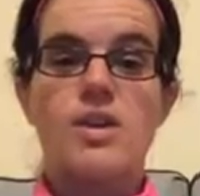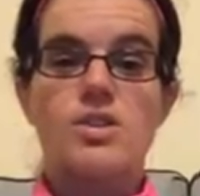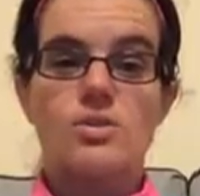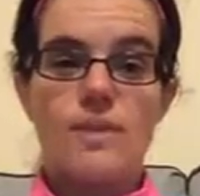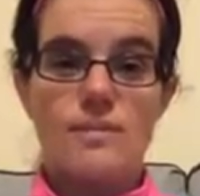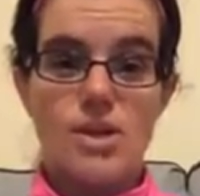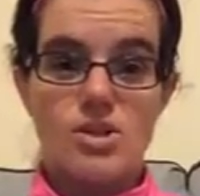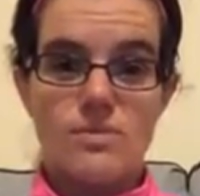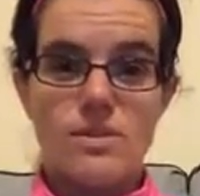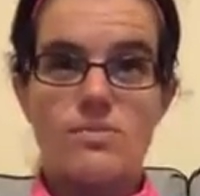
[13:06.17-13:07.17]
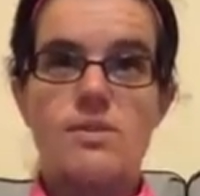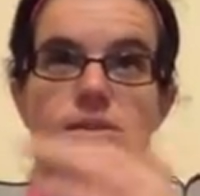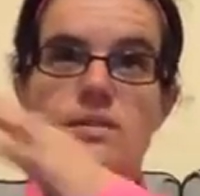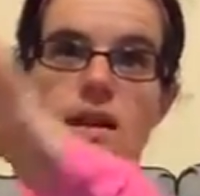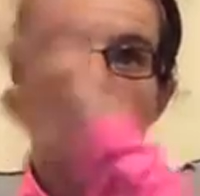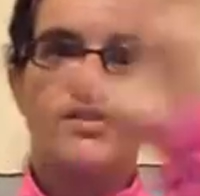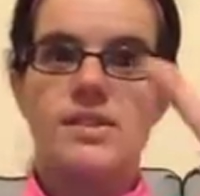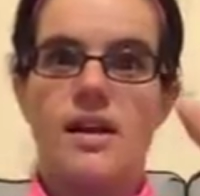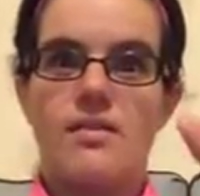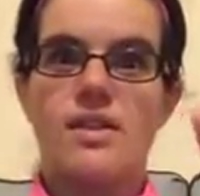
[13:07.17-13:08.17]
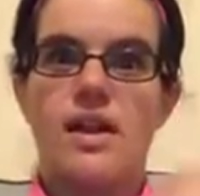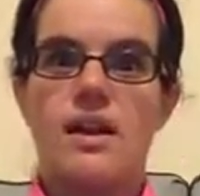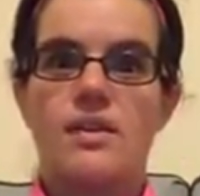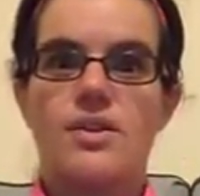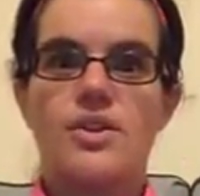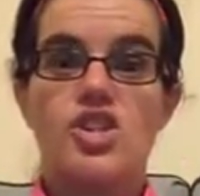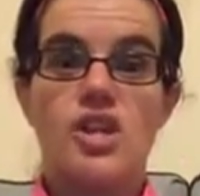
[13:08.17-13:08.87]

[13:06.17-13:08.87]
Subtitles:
So my measurements was obviously having the calendar,